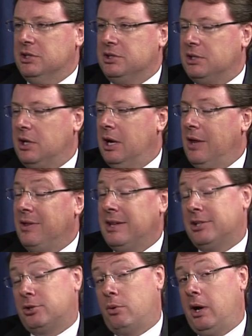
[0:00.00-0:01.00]
And I think
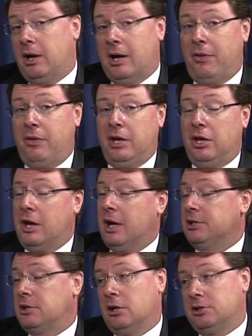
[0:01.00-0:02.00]
that's great. I think you got
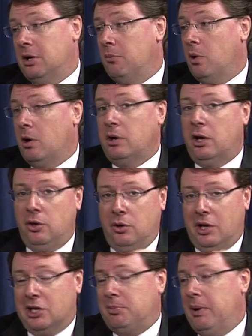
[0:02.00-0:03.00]
to start somewhere, and then you
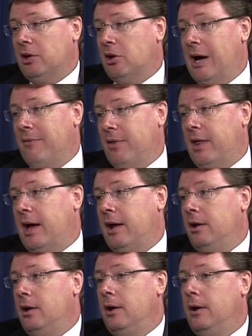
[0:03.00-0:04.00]
can expand off of
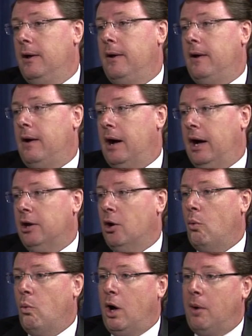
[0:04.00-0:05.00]
that. Right. I
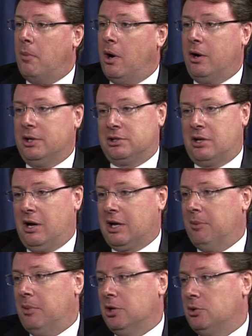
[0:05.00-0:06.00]
know Walmart is
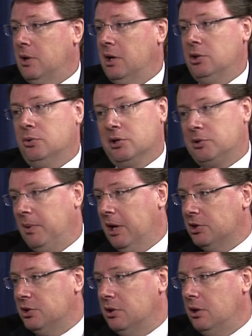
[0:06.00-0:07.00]
talking about trying to do
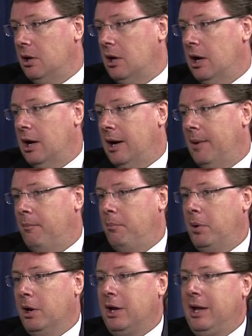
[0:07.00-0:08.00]
expansion.
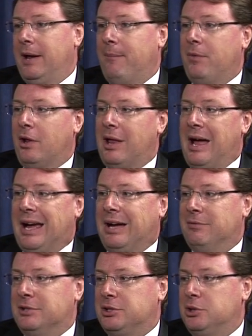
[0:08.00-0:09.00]
But again, the lack
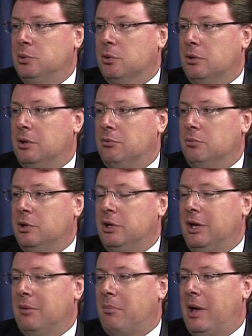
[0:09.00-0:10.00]
of a sewer
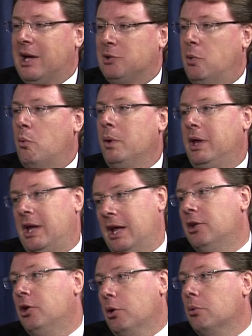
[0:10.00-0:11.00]
really impacts what we
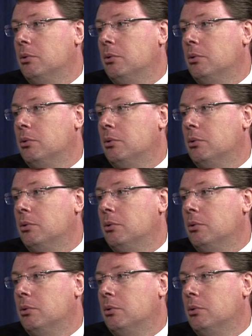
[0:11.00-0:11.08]
can do.